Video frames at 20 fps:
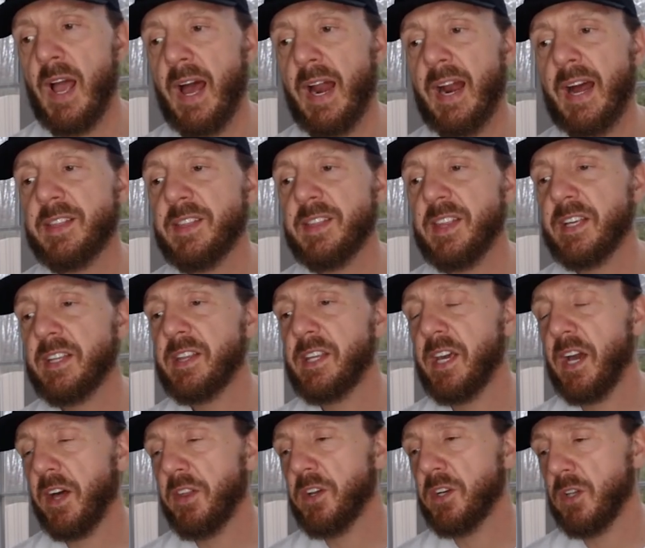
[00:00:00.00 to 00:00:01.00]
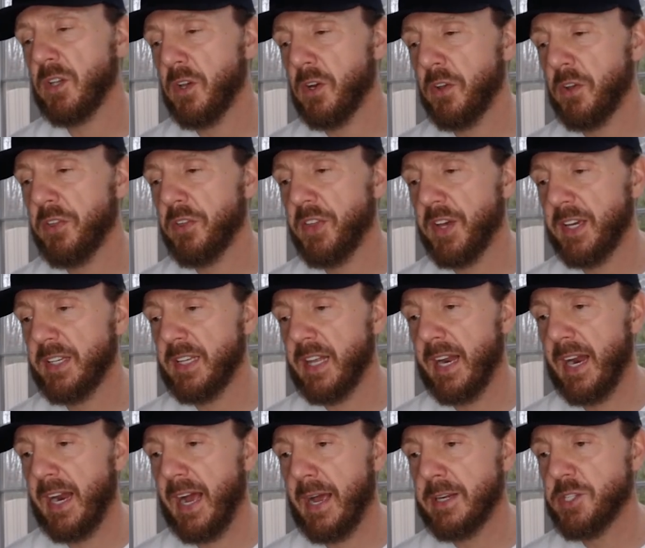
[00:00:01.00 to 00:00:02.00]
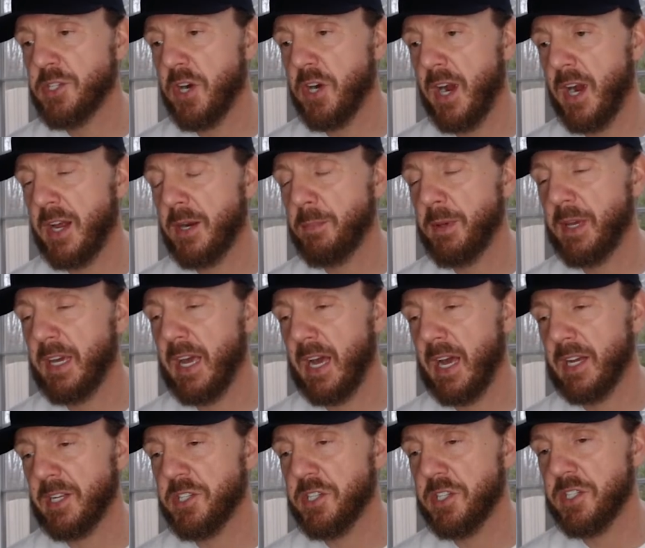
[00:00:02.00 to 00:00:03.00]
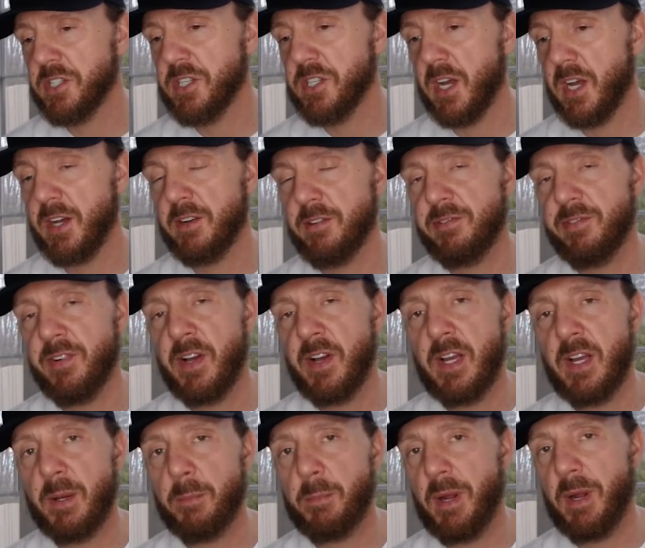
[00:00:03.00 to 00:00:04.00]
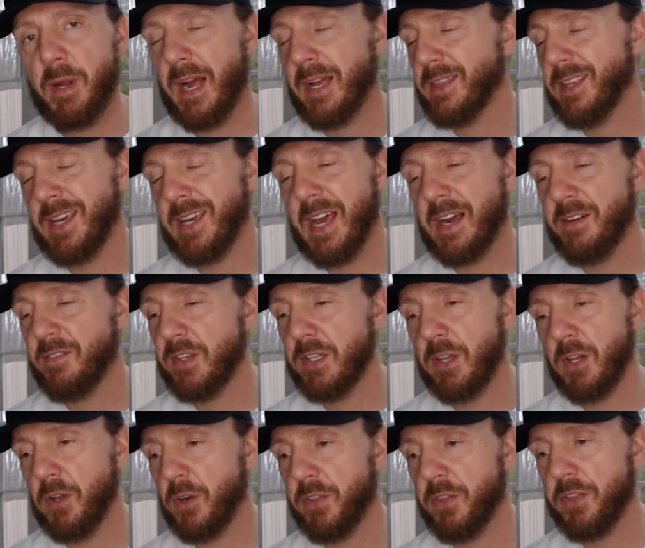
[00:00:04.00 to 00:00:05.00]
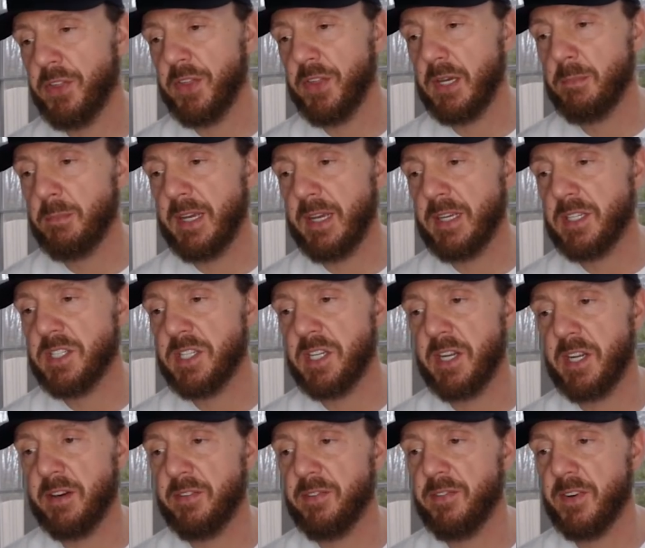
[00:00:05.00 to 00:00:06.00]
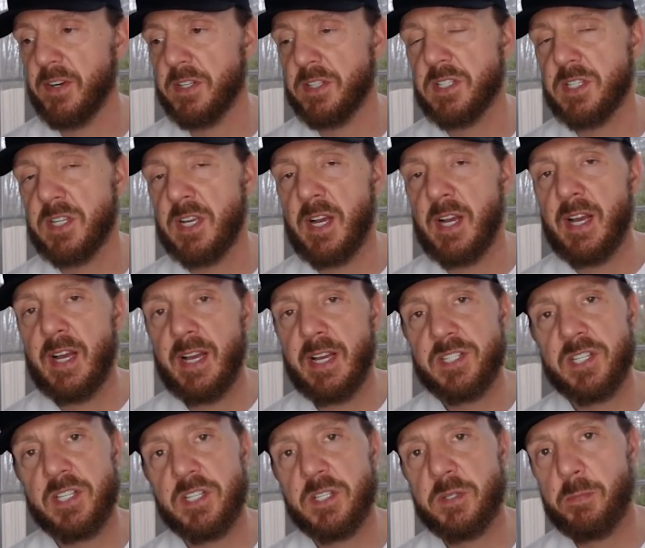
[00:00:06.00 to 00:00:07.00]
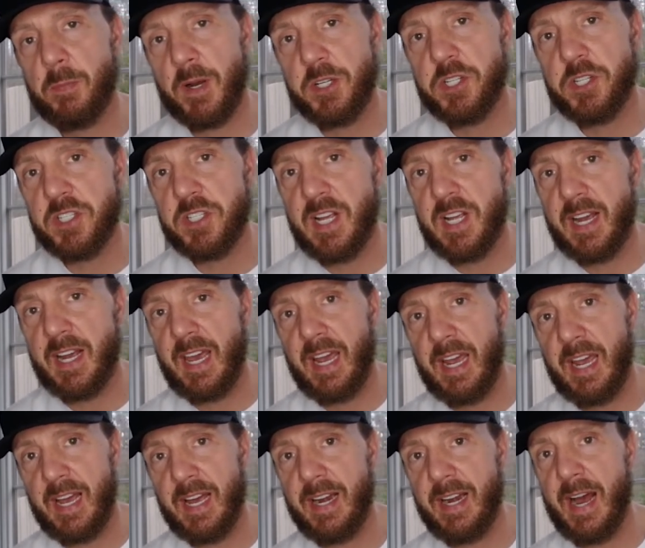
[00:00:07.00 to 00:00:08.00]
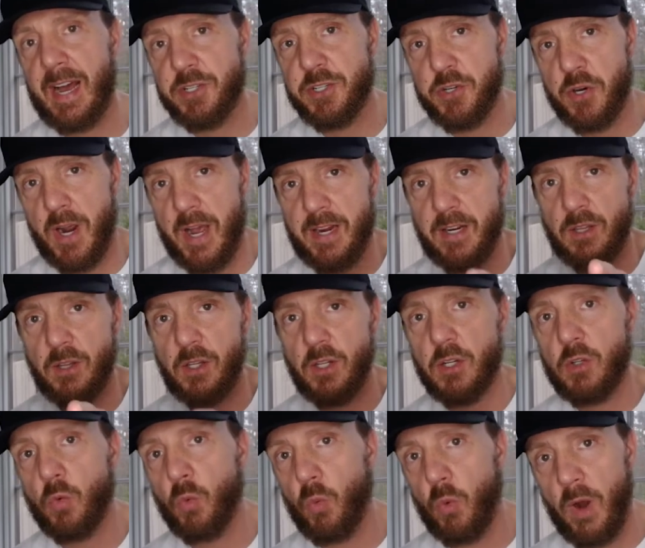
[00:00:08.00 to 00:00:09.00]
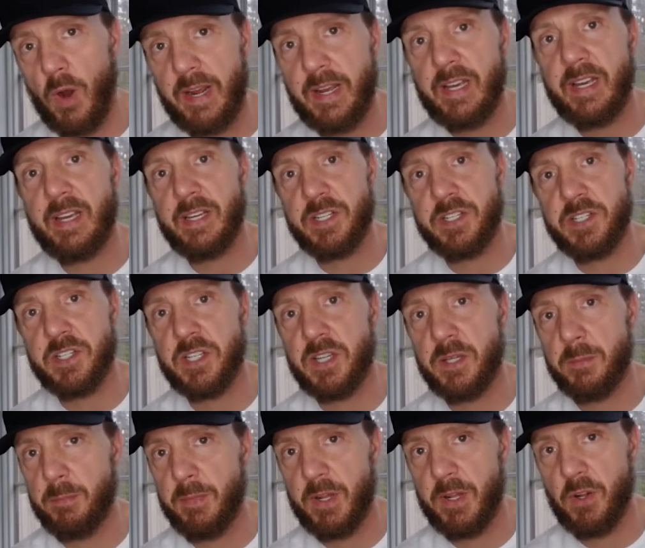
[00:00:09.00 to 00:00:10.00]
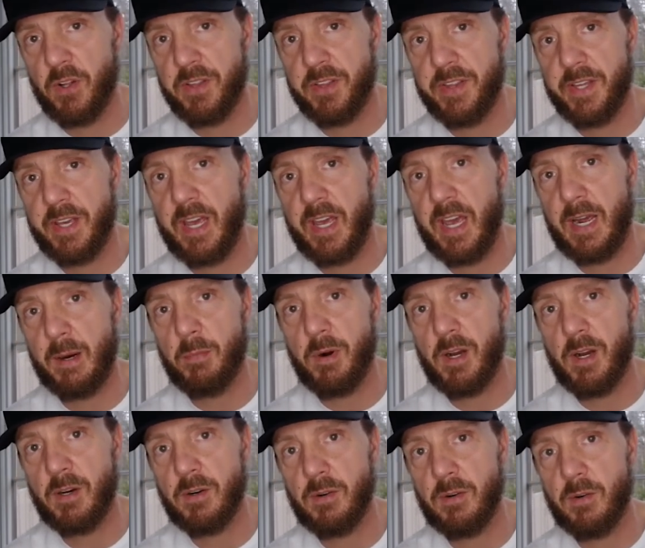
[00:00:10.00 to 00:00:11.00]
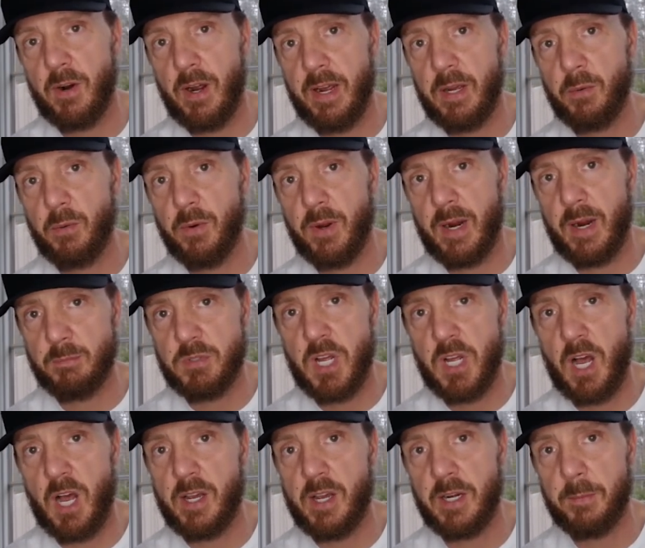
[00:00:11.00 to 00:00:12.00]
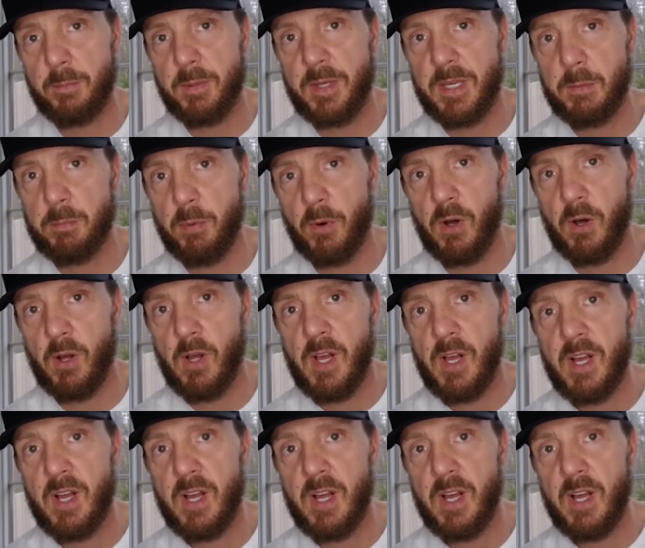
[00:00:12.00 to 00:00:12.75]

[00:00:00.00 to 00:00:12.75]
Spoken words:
And I think the other little thing that I try to be conscious of, but I think every little thing makes a difference, is as much as I can, I try to look right into the middle of the camera, right? When I'm talking to people,